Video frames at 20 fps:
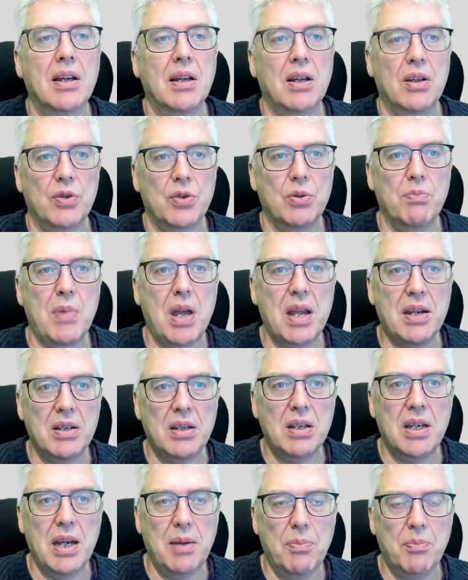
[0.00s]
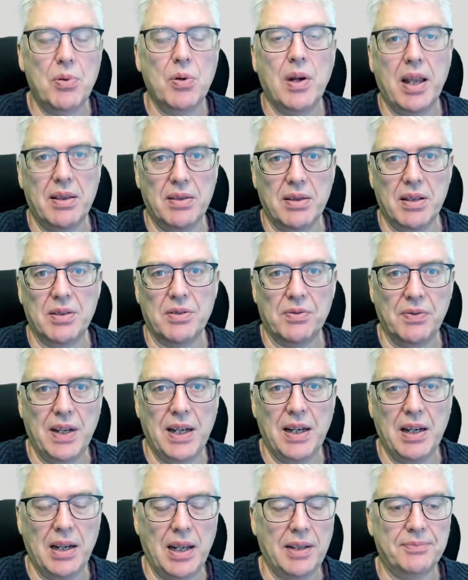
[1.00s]
to manipulate this
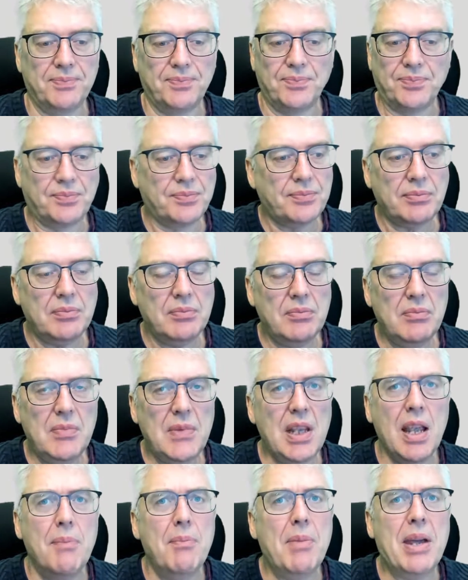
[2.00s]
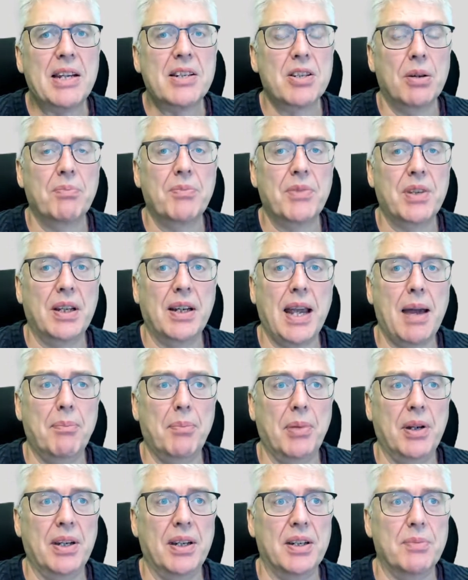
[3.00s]
relay, make something
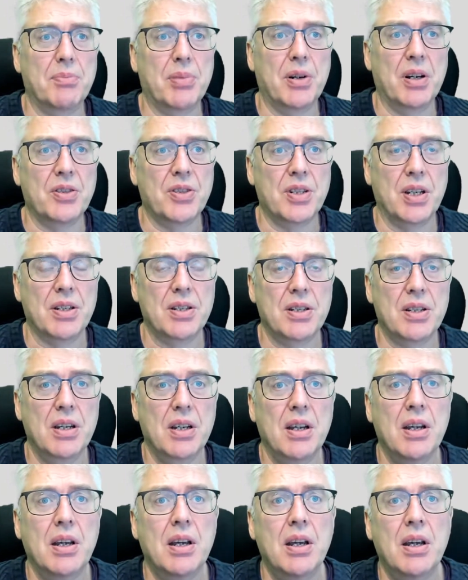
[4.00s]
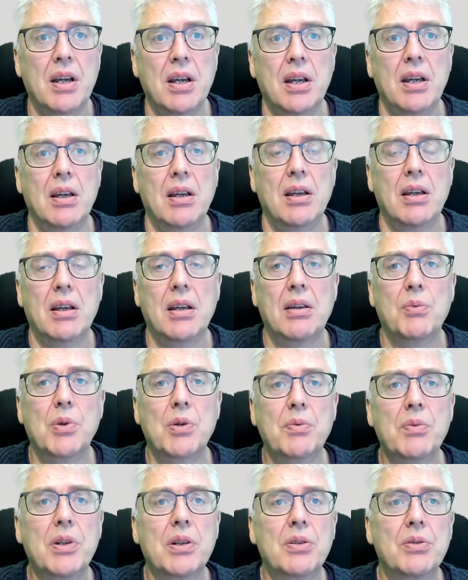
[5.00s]
happen in the process. What
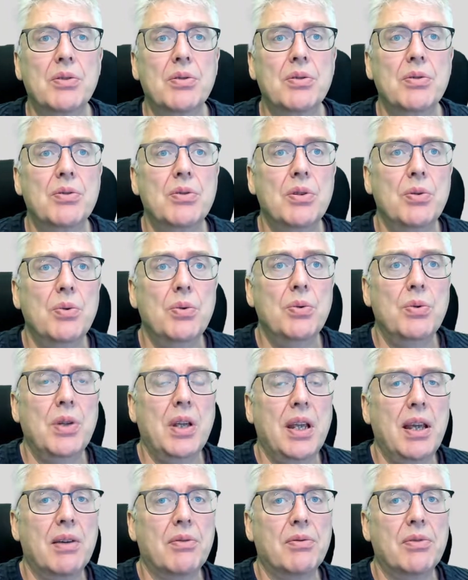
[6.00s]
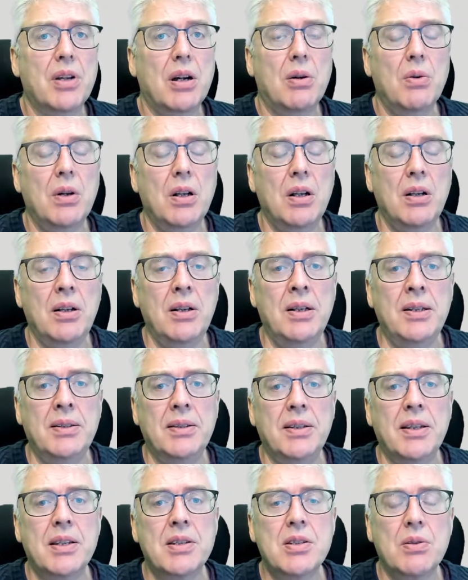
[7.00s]
we're going to do here now
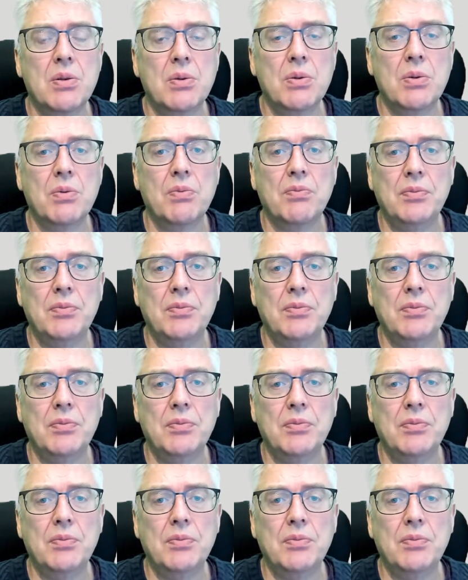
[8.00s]
is to